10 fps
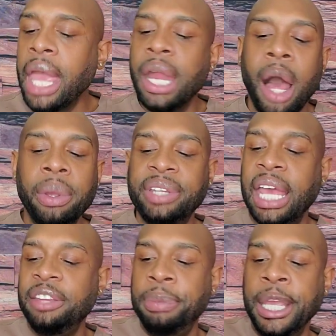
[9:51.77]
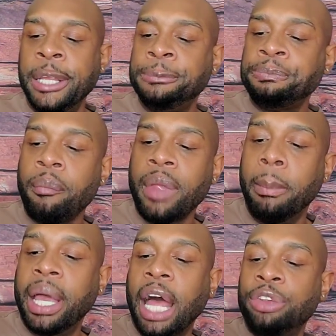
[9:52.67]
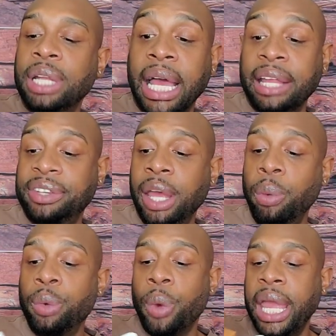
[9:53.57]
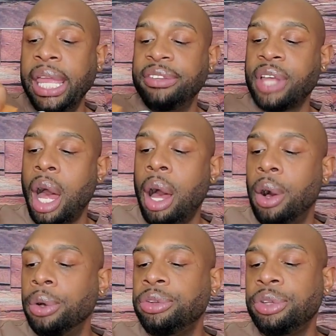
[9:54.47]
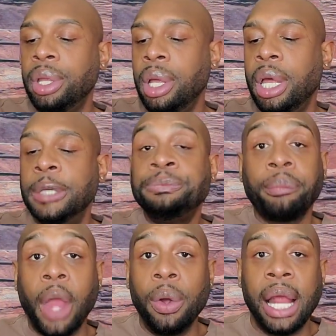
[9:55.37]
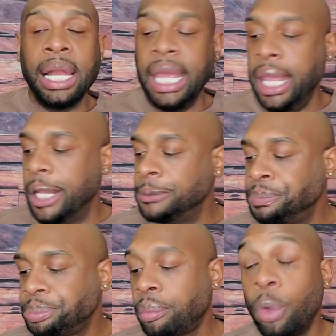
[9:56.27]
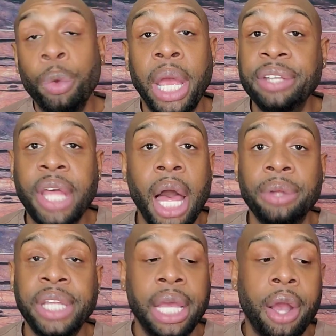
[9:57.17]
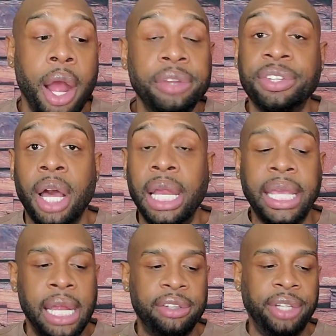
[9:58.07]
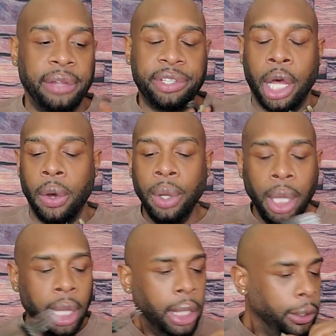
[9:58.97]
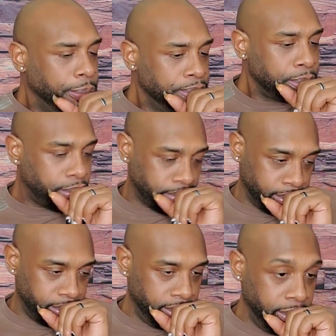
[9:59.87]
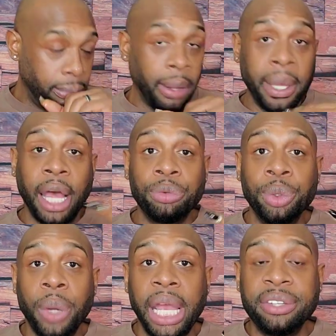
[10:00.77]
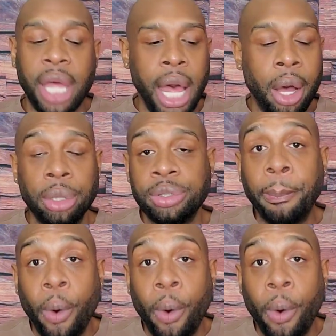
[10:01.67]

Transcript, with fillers: It always has been. Because, like I said, we raised hogs on our land. We raised hogs, had gardens, all that kind of stuff. So, because we raised hogs,